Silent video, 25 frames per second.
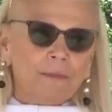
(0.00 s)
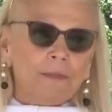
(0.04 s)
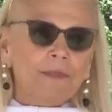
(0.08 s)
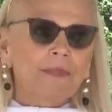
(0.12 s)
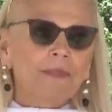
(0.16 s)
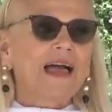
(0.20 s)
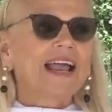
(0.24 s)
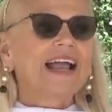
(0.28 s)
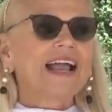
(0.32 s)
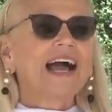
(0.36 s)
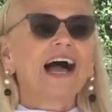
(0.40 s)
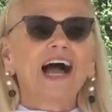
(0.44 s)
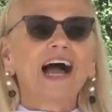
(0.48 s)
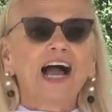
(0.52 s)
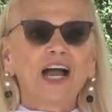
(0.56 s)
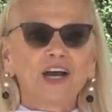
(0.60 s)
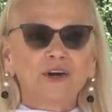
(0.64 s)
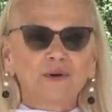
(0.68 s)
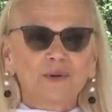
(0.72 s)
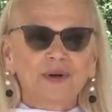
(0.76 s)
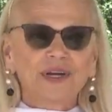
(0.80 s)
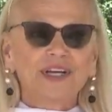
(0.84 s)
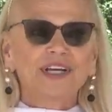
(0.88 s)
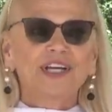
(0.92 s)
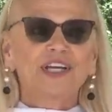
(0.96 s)
like
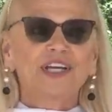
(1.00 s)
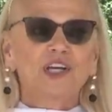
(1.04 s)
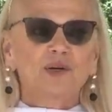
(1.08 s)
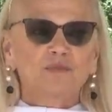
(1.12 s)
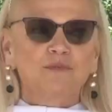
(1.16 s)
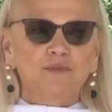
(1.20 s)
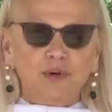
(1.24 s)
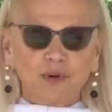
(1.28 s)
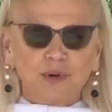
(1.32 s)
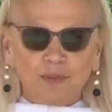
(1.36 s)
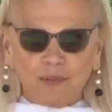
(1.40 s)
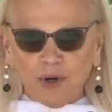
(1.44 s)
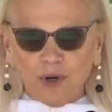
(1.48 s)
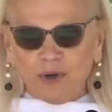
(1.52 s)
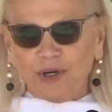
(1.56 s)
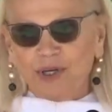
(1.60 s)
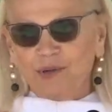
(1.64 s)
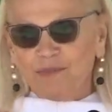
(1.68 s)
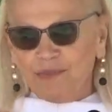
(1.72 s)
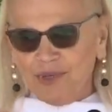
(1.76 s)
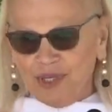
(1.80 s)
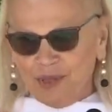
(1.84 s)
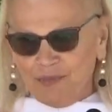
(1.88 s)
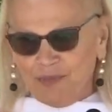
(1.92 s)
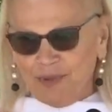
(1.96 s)
hiring and promoting
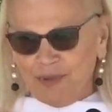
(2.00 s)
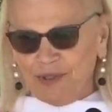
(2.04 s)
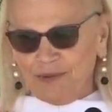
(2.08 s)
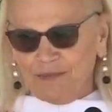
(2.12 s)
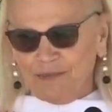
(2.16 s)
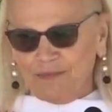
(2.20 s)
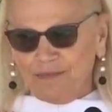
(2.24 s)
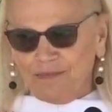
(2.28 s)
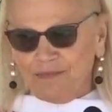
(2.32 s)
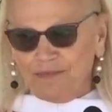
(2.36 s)
people